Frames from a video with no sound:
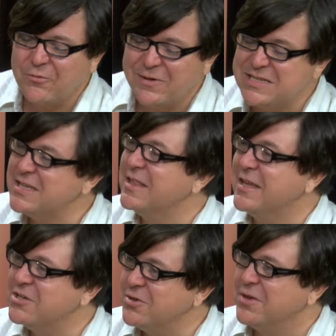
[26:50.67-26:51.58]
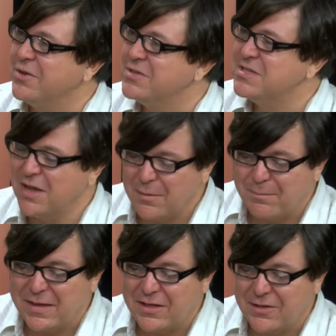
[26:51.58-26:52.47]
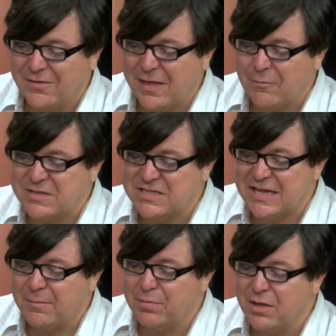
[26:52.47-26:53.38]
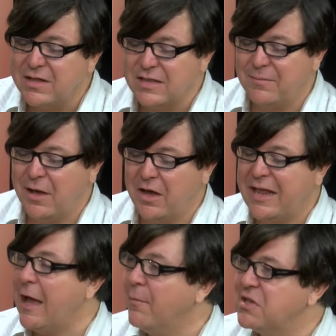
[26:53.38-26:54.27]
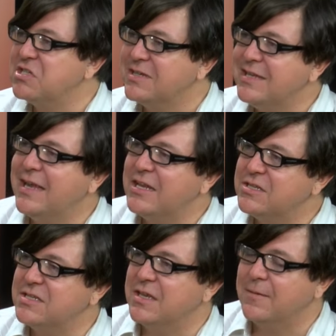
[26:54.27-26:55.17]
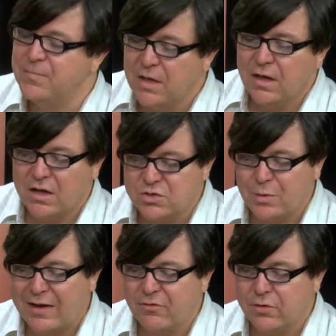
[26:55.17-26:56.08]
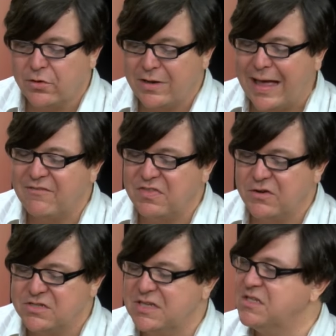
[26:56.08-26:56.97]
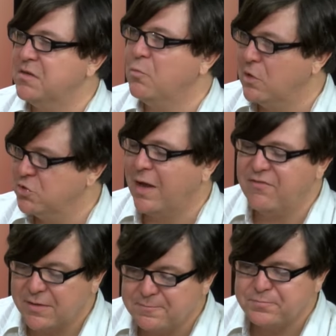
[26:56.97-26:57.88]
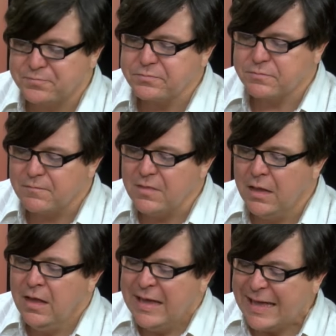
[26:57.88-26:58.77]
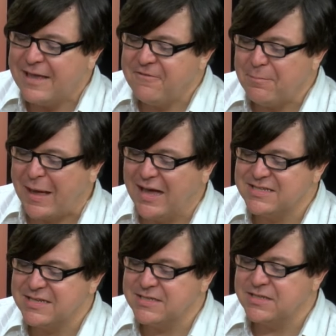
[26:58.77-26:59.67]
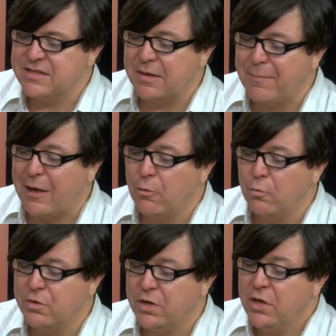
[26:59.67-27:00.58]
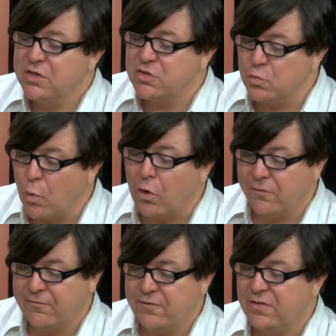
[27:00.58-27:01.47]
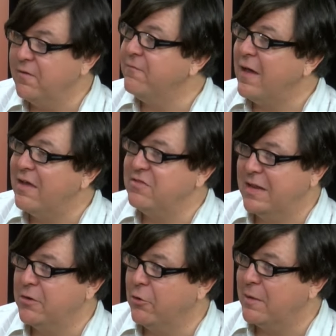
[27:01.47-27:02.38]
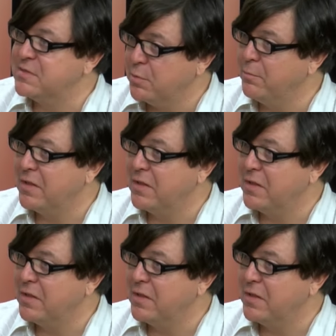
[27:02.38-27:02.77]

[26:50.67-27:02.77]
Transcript: recently introduced a bill that would set a blood limit on how much THC a driver could have in their system while driving. If it passes, the amount would dwarf the 5 nanograms per